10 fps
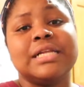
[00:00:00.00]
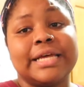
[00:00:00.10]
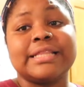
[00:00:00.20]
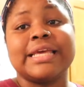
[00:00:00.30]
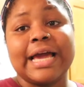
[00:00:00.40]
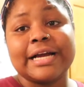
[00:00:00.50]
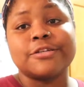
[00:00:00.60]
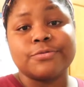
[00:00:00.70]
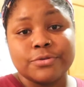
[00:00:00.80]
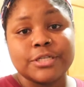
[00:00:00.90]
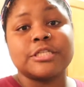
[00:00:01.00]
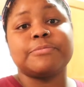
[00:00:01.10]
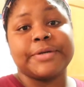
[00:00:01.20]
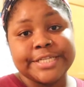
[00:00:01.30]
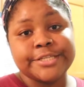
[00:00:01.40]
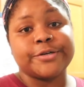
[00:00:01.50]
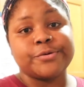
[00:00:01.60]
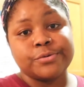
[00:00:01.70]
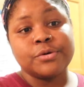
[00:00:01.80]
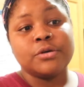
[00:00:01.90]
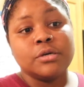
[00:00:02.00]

like the actual Nespresso